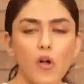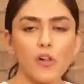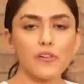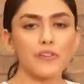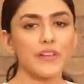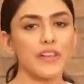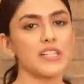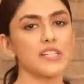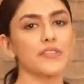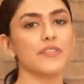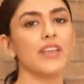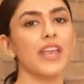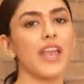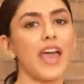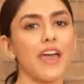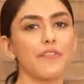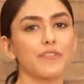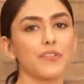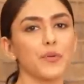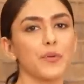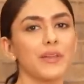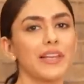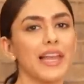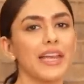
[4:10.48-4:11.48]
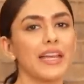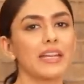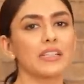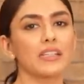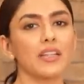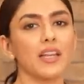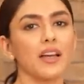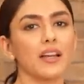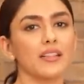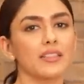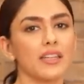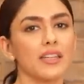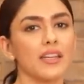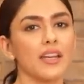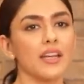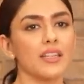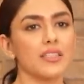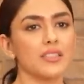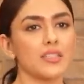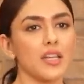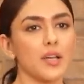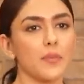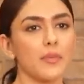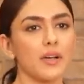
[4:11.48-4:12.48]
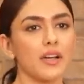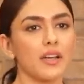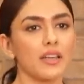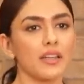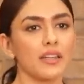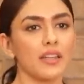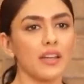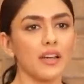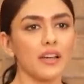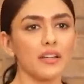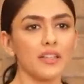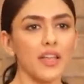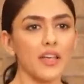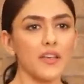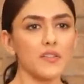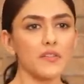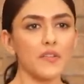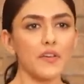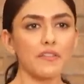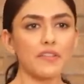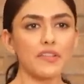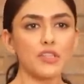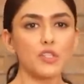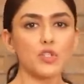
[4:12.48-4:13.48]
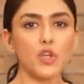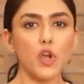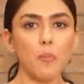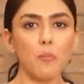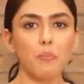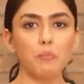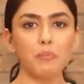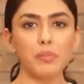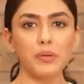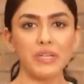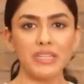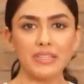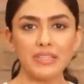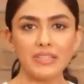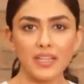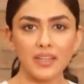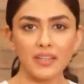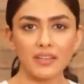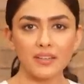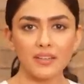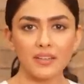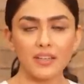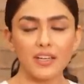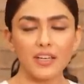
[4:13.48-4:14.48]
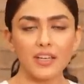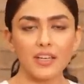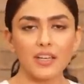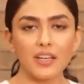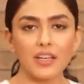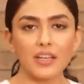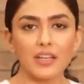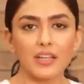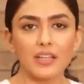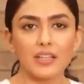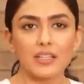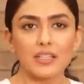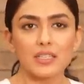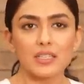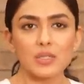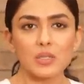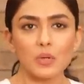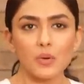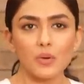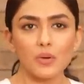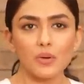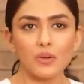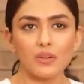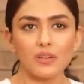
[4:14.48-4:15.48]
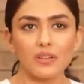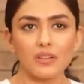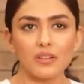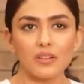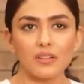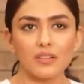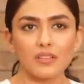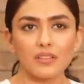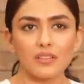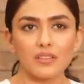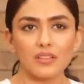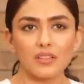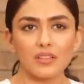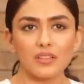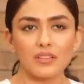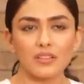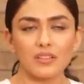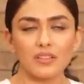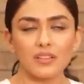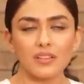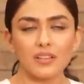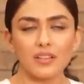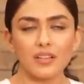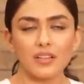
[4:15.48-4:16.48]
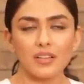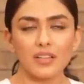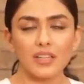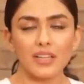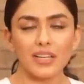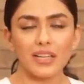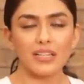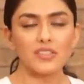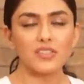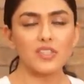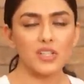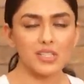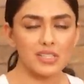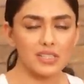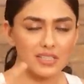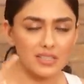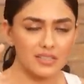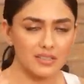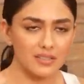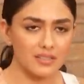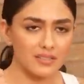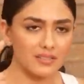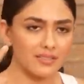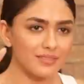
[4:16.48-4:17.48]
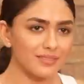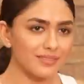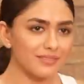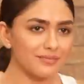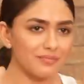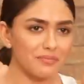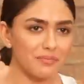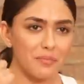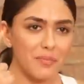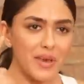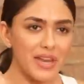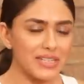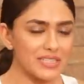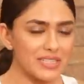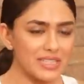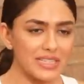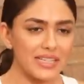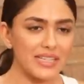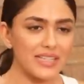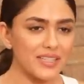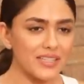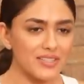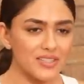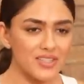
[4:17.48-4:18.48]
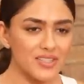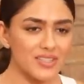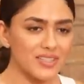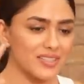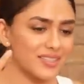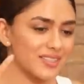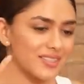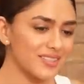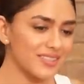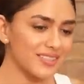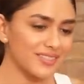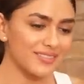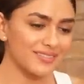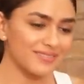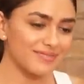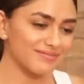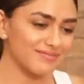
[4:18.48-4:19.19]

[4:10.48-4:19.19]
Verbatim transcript: always we have to be like tucked in our stomach, and there are times where we stop breathing so it just mentally just